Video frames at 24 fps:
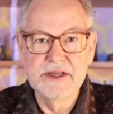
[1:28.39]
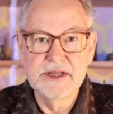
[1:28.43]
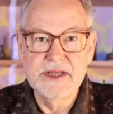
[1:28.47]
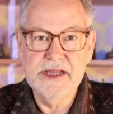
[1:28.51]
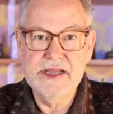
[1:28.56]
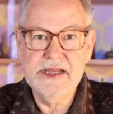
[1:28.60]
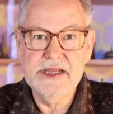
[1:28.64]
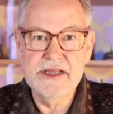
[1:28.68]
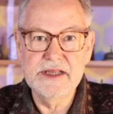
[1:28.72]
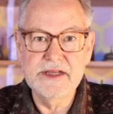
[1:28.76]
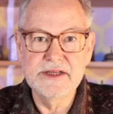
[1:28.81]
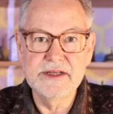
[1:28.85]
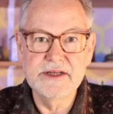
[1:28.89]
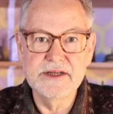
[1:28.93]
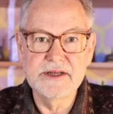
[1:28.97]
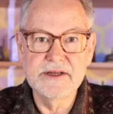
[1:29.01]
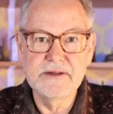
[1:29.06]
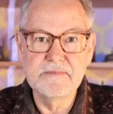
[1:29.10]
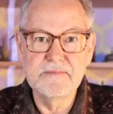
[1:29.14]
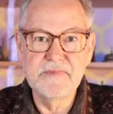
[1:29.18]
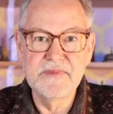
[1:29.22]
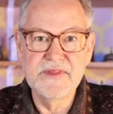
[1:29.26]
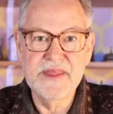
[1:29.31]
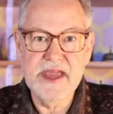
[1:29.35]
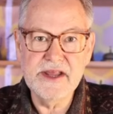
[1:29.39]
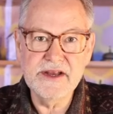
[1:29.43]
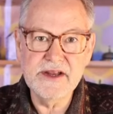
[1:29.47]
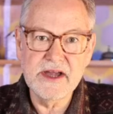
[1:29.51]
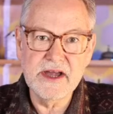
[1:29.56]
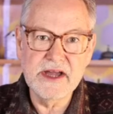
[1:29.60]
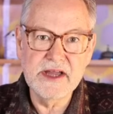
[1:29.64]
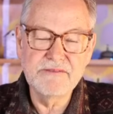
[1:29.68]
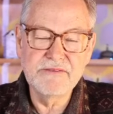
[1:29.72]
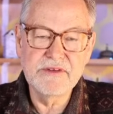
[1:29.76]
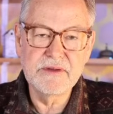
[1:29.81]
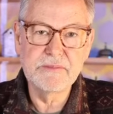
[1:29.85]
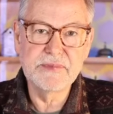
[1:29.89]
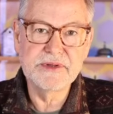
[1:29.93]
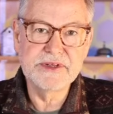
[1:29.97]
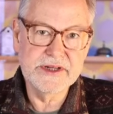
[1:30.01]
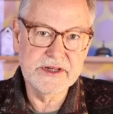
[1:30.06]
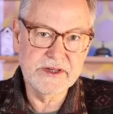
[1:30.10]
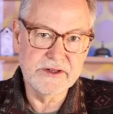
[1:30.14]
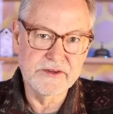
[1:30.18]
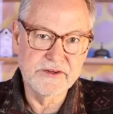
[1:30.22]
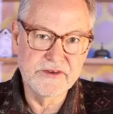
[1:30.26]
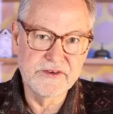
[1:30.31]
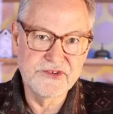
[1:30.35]
And that hive in
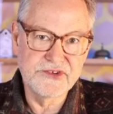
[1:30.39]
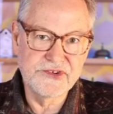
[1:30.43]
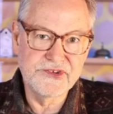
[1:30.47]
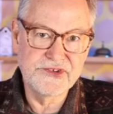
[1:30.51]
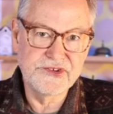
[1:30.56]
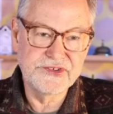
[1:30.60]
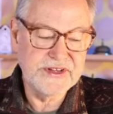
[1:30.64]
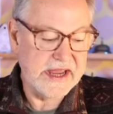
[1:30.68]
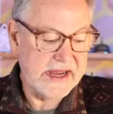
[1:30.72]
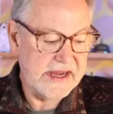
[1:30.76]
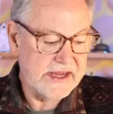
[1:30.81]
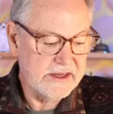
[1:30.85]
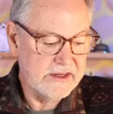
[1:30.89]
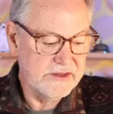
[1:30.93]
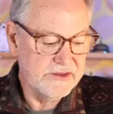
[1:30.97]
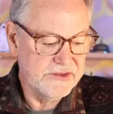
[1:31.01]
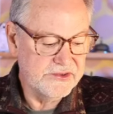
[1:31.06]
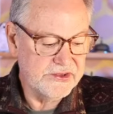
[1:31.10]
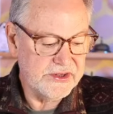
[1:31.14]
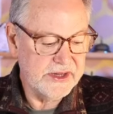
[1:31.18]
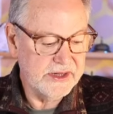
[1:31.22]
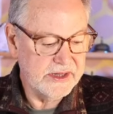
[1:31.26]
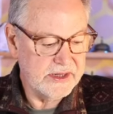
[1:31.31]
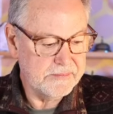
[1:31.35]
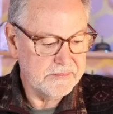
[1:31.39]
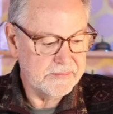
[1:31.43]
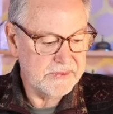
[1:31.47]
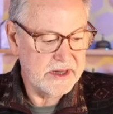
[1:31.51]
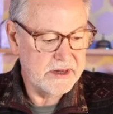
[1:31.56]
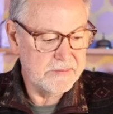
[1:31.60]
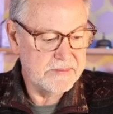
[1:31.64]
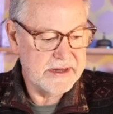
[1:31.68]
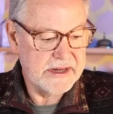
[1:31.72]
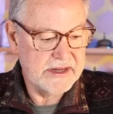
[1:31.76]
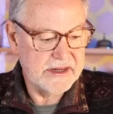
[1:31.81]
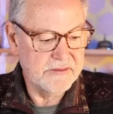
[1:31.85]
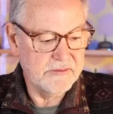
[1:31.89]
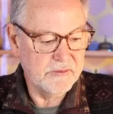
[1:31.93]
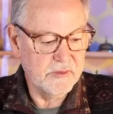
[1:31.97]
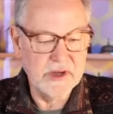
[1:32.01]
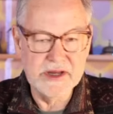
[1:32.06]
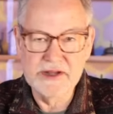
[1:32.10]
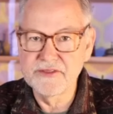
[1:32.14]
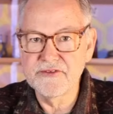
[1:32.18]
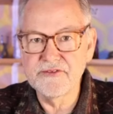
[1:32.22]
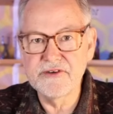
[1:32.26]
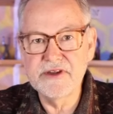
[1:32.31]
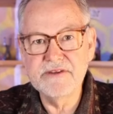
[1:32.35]
particular stands up about,
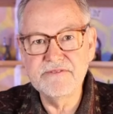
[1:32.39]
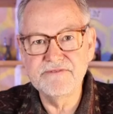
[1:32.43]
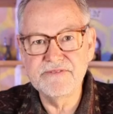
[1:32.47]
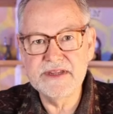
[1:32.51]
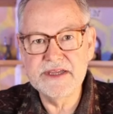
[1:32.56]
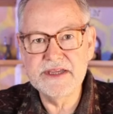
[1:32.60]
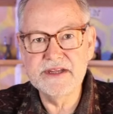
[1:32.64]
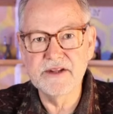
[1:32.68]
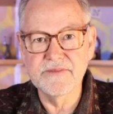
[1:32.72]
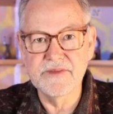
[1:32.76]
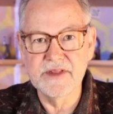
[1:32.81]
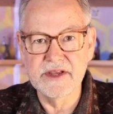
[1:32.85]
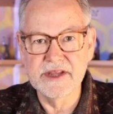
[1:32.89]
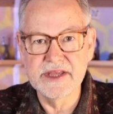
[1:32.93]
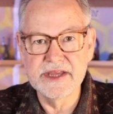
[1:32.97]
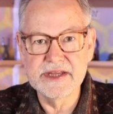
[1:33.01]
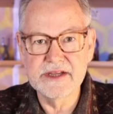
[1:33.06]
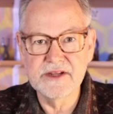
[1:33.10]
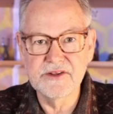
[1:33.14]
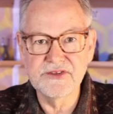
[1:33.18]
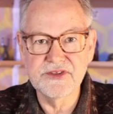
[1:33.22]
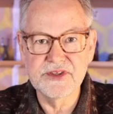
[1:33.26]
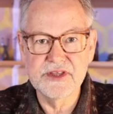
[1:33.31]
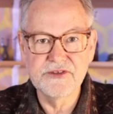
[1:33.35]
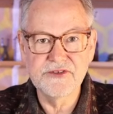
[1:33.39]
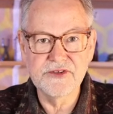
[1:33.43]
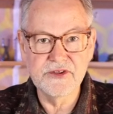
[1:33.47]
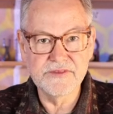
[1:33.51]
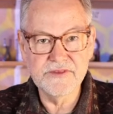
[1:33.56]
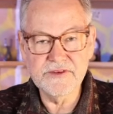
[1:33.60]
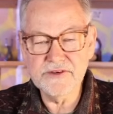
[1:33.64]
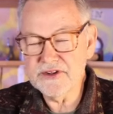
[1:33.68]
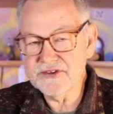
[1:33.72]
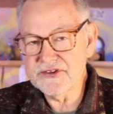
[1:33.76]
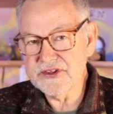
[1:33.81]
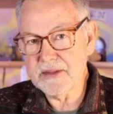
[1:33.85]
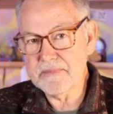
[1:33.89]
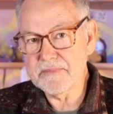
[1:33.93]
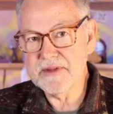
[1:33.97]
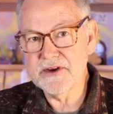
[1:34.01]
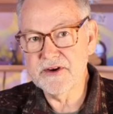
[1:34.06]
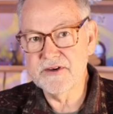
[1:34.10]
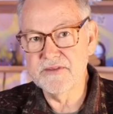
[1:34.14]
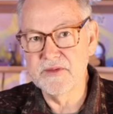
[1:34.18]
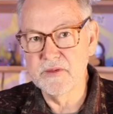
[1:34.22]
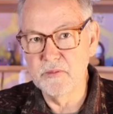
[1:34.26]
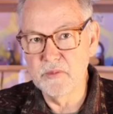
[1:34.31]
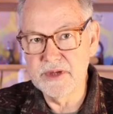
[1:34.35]
what, 3 feet on the legs? So they're just up
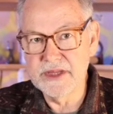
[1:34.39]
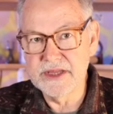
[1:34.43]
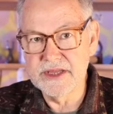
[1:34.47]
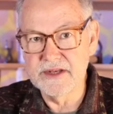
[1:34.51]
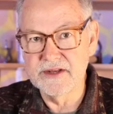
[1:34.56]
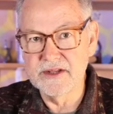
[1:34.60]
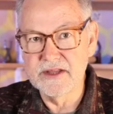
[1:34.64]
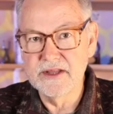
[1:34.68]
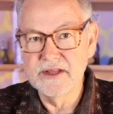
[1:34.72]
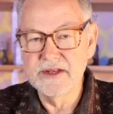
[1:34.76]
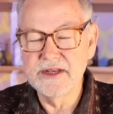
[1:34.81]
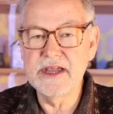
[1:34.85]
there in the wind.